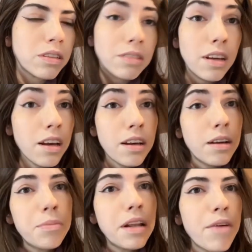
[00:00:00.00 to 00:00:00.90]
yeah i
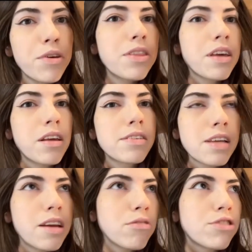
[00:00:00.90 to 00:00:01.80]
mean everything is
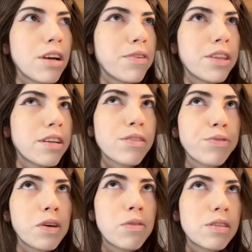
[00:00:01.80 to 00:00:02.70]
energy everything is a
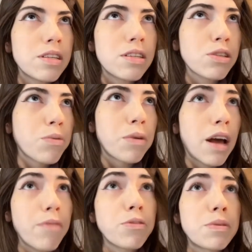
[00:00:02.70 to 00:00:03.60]
frequency so it would
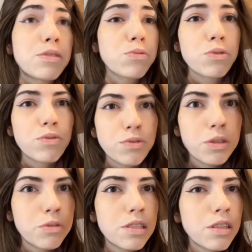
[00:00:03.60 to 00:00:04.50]
have to be some sort of
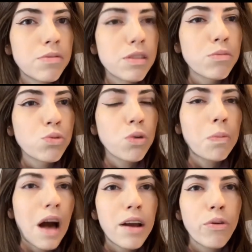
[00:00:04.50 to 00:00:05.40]
frequency of some sort
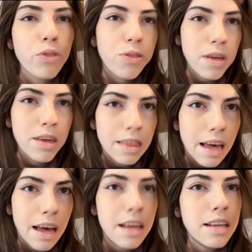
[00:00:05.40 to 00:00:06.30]
but i don't think
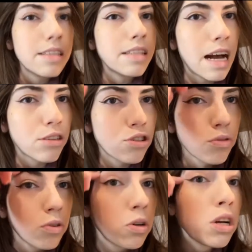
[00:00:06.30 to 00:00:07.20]
that it is
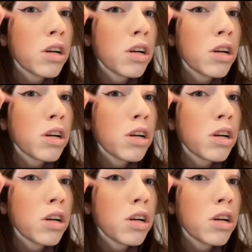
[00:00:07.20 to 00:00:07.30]
natural